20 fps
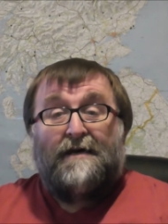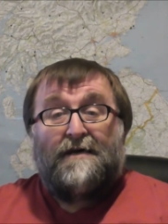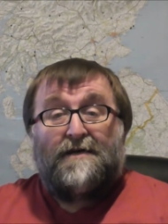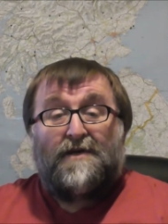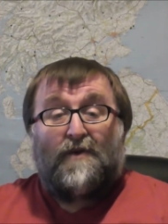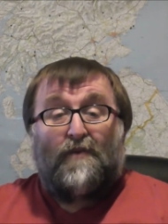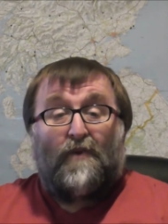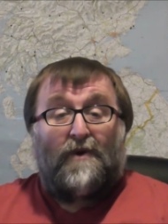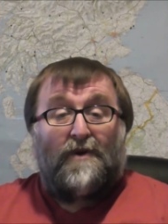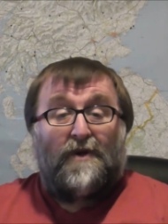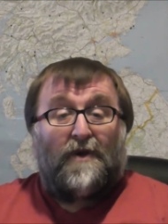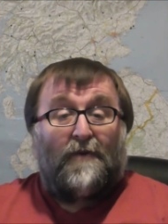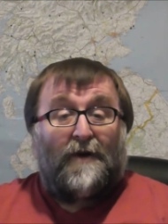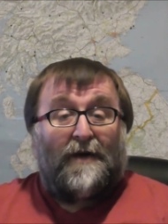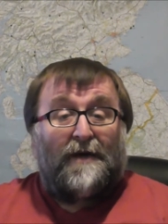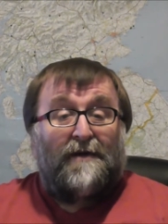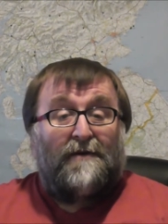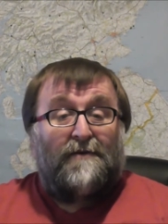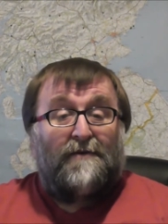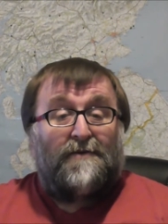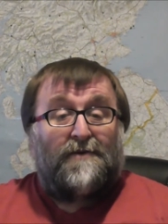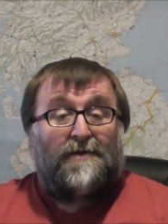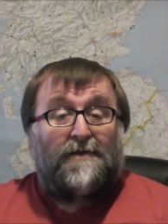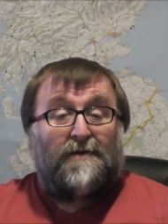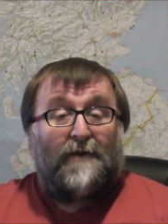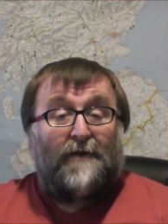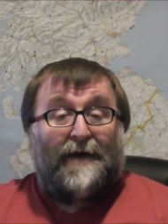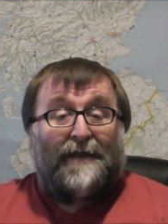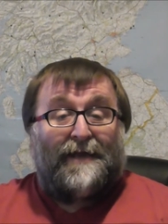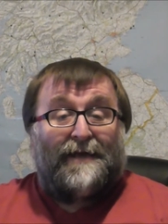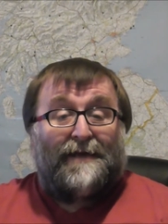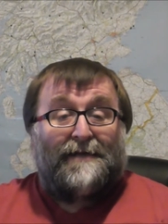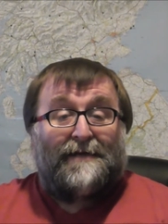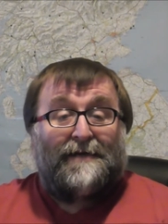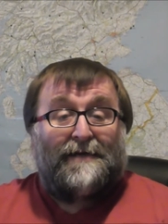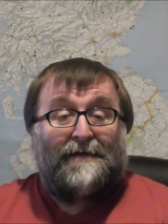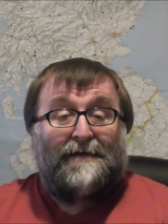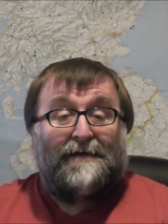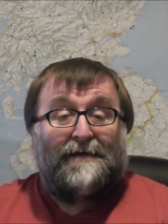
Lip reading: So what do I use to edit?